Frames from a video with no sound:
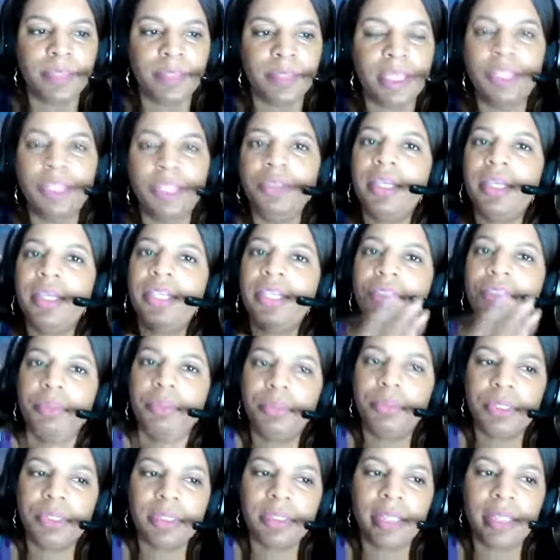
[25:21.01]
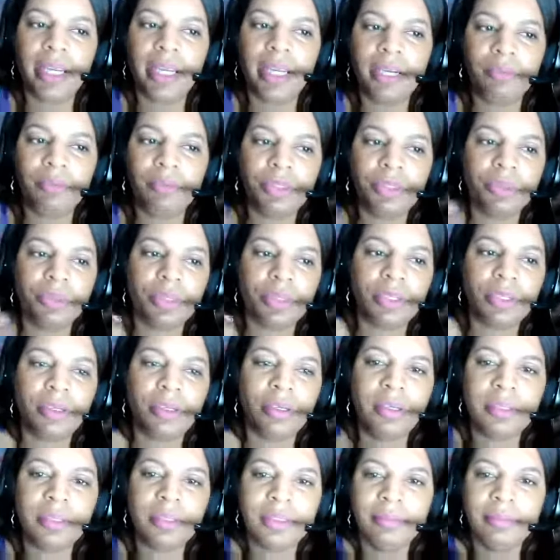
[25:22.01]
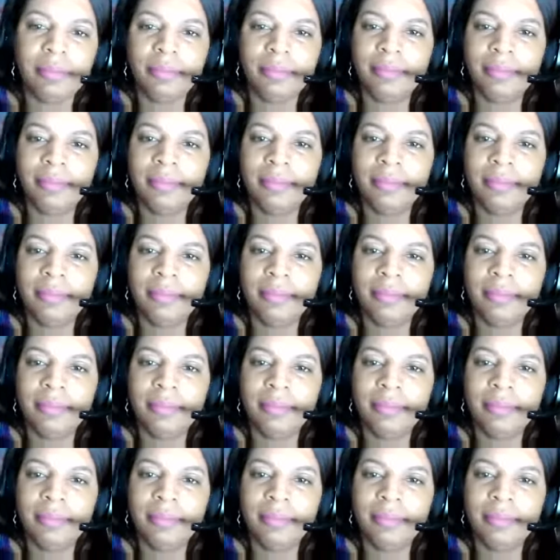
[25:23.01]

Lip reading: Like you had your book signing, which was awesome.